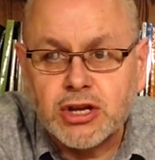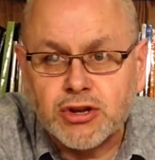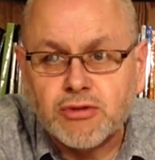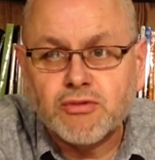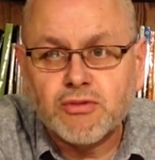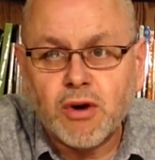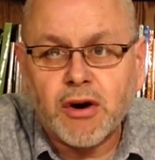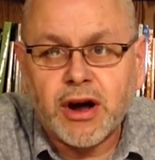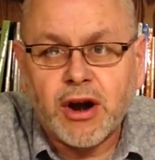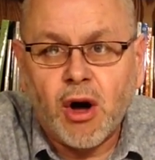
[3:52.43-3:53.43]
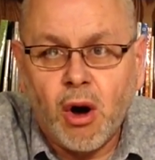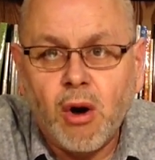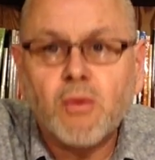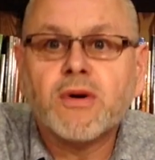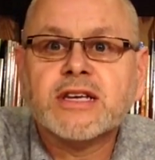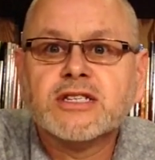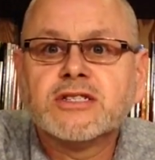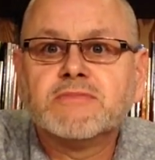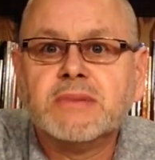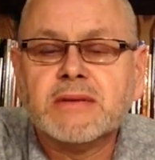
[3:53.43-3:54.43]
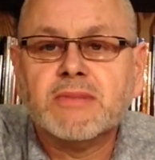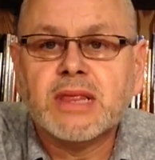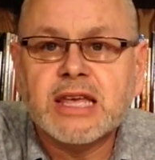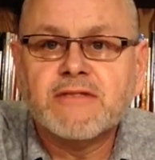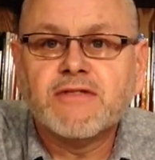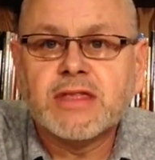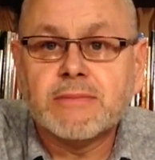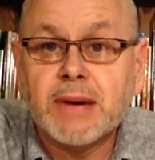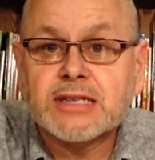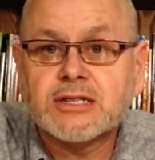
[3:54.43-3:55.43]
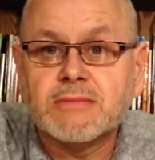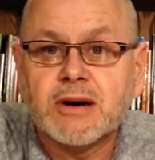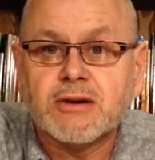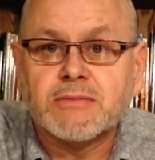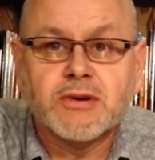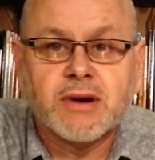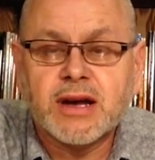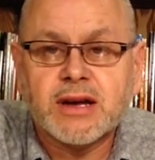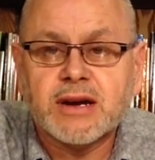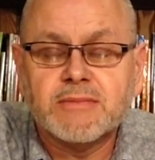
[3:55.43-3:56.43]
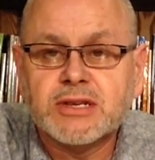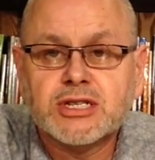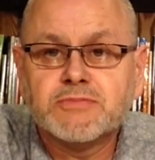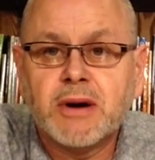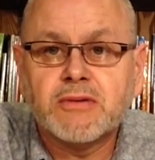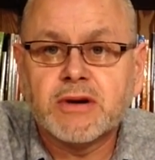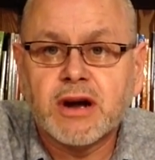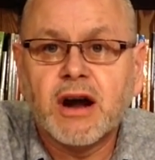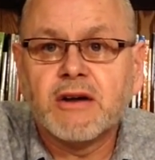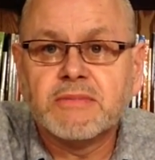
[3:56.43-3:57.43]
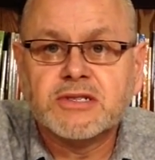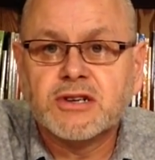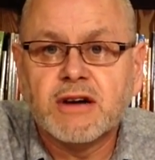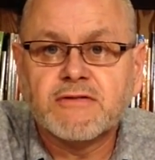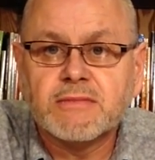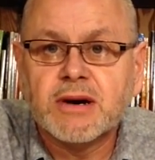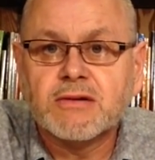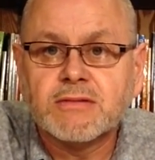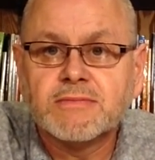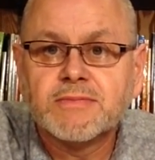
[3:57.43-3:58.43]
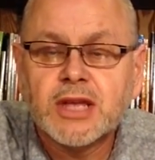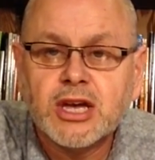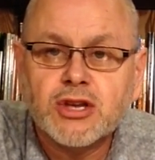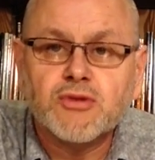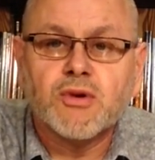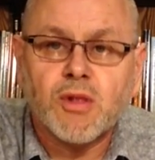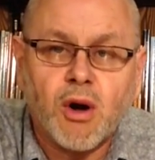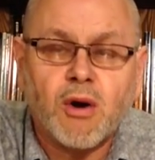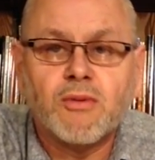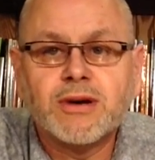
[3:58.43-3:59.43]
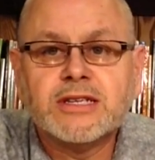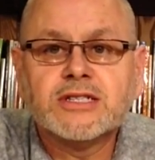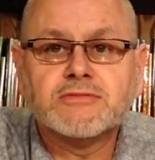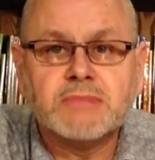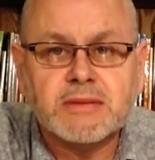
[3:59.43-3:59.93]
you are going to always be believing the best about them. You're not going to be spouting garbage off about them. You will always be